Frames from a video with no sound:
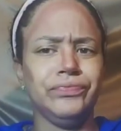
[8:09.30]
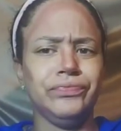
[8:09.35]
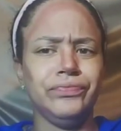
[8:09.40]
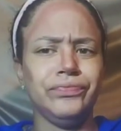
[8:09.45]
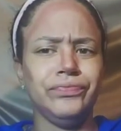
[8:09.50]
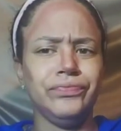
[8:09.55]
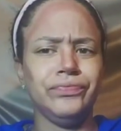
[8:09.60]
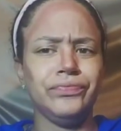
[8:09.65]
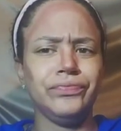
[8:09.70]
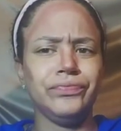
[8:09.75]

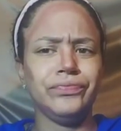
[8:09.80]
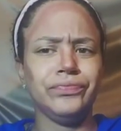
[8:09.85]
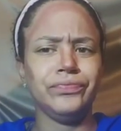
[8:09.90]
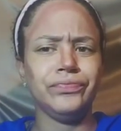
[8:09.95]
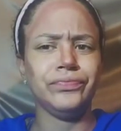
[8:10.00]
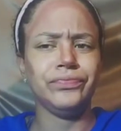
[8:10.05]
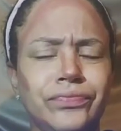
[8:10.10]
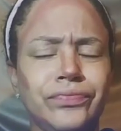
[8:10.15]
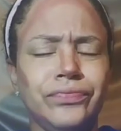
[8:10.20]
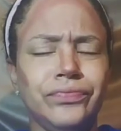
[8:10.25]

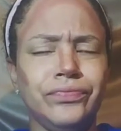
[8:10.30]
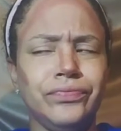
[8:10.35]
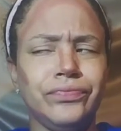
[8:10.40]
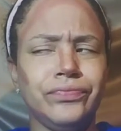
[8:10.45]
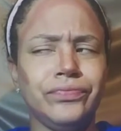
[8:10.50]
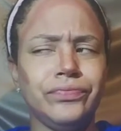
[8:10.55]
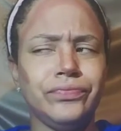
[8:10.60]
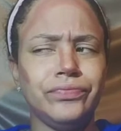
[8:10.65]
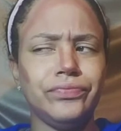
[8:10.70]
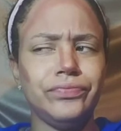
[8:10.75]

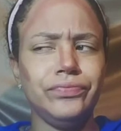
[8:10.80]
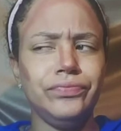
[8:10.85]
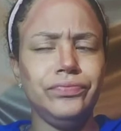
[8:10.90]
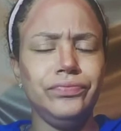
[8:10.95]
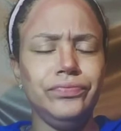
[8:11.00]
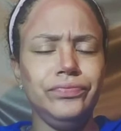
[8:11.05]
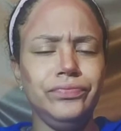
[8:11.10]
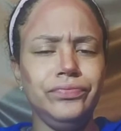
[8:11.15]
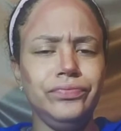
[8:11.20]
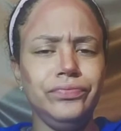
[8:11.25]

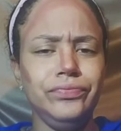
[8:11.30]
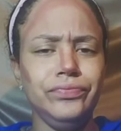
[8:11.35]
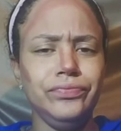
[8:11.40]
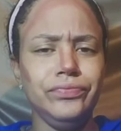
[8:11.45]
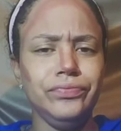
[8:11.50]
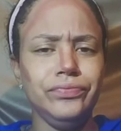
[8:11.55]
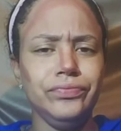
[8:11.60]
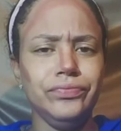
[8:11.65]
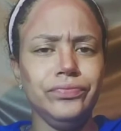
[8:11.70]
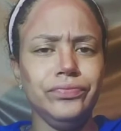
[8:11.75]

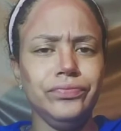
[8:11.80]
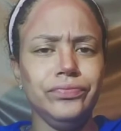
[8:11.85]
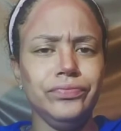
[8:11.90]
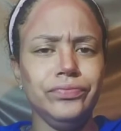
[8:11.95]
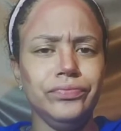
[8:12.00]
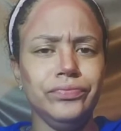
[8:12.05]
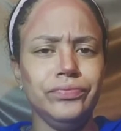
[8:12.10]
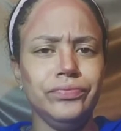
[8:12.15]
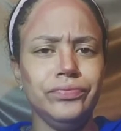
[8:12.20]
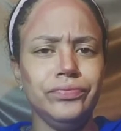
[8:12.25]

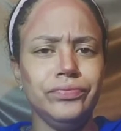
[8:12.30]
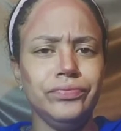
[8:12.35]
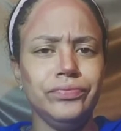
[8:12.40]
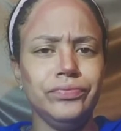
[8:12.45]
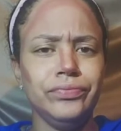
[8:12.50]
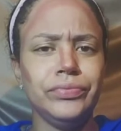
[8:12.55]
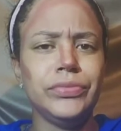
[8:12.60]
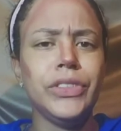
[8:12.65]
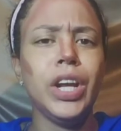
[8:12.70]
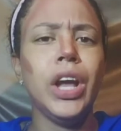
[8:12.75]
Nobody speaks.